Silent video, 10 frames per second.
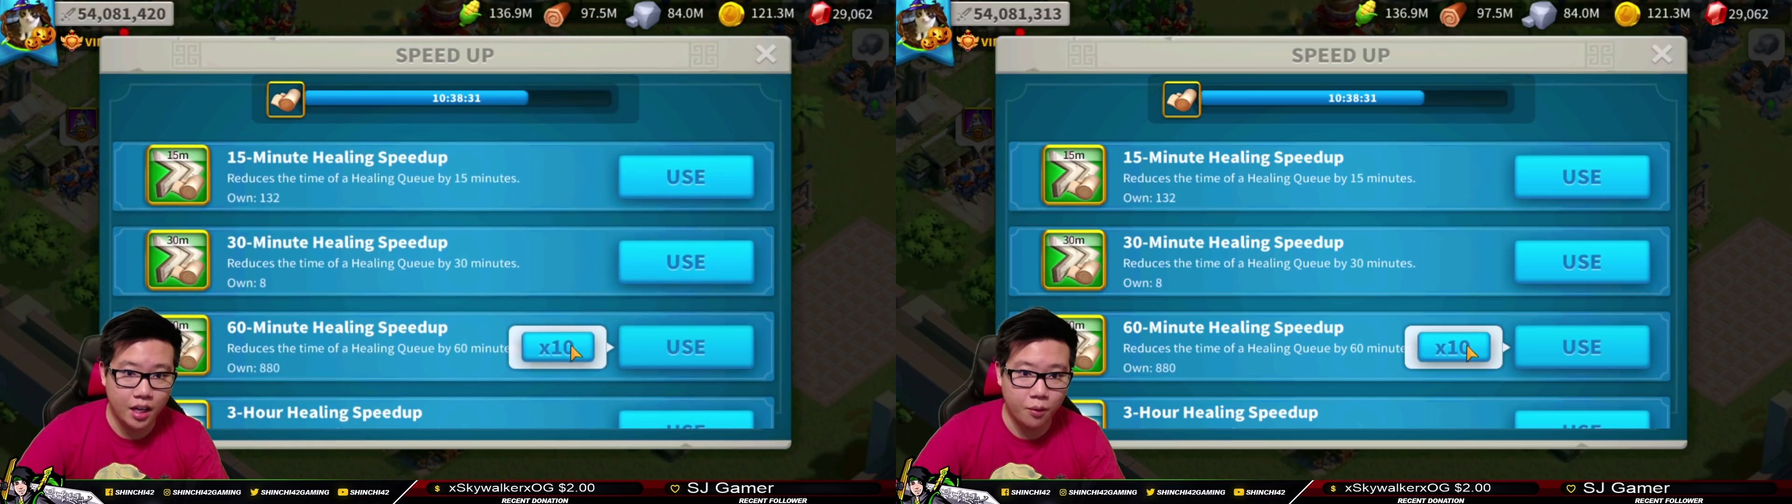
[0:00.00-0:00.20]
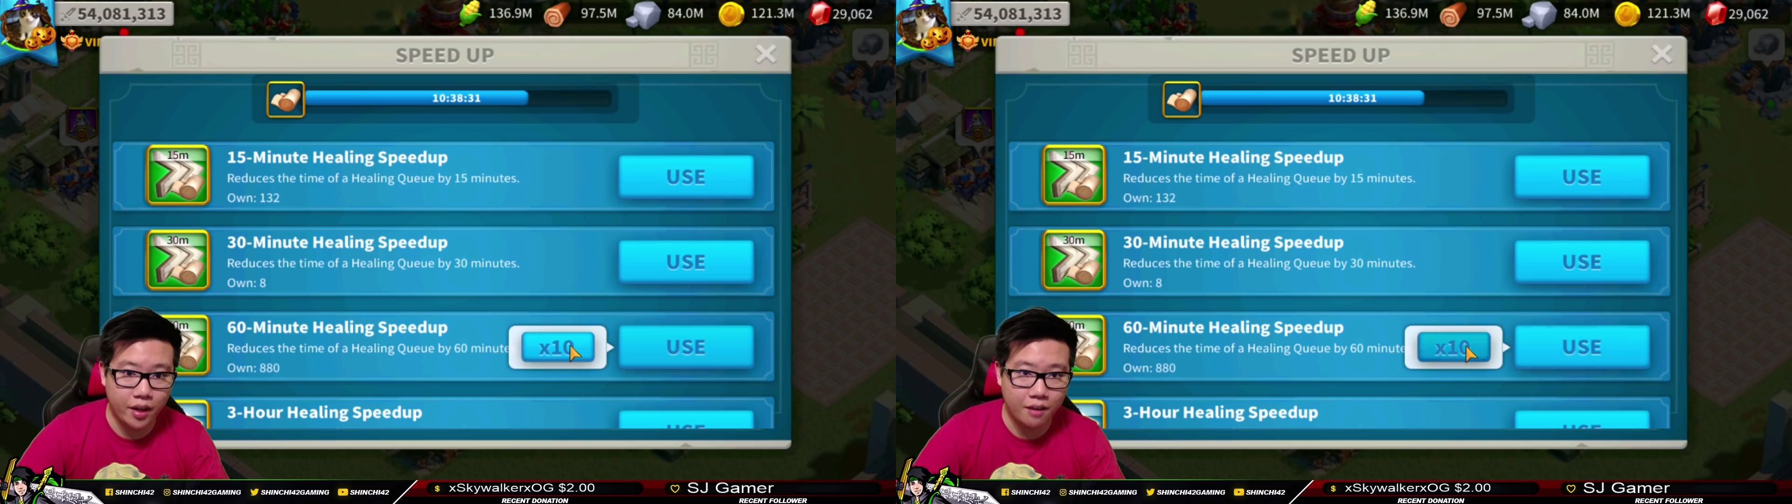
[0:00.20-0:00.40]

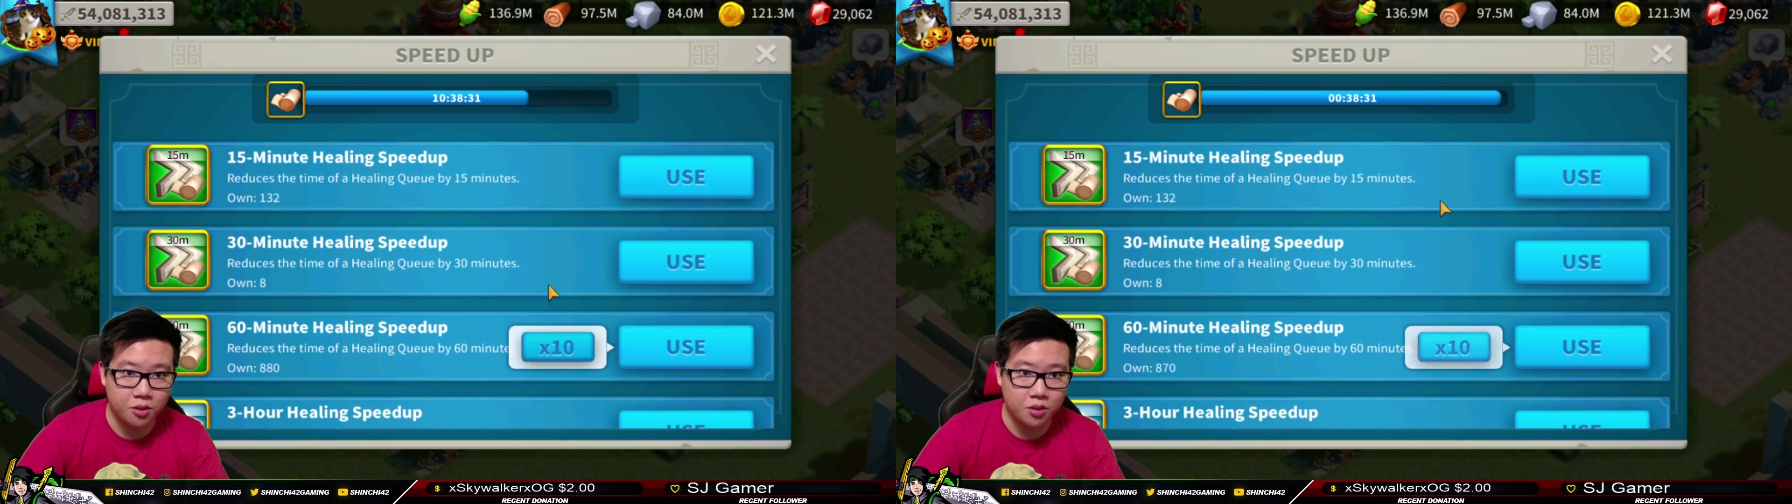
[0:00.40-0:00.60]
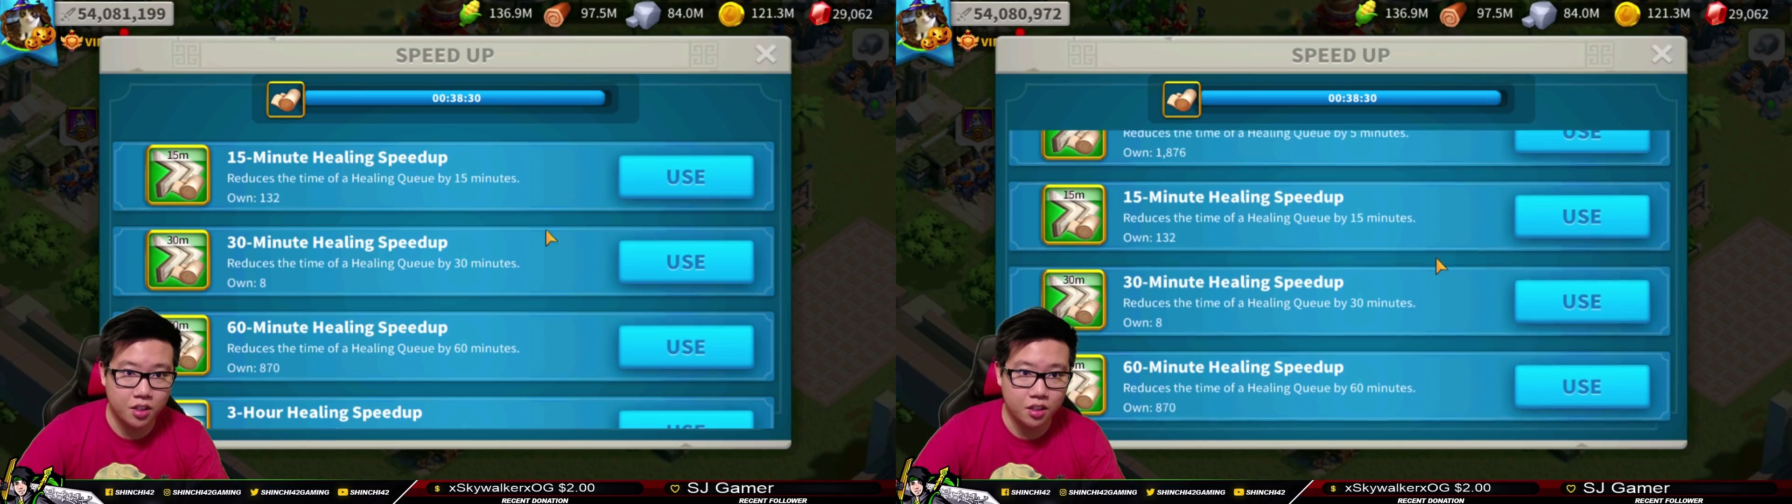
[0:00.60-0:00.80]
we have
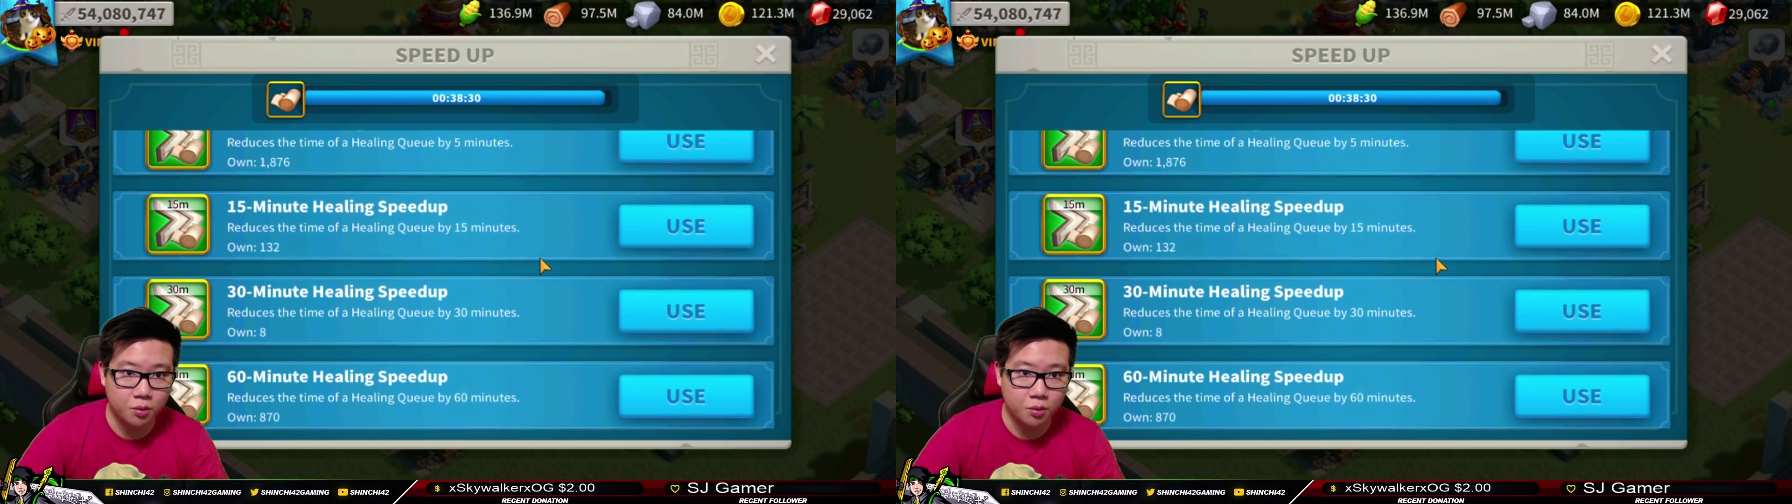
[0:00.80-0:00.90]
to heal.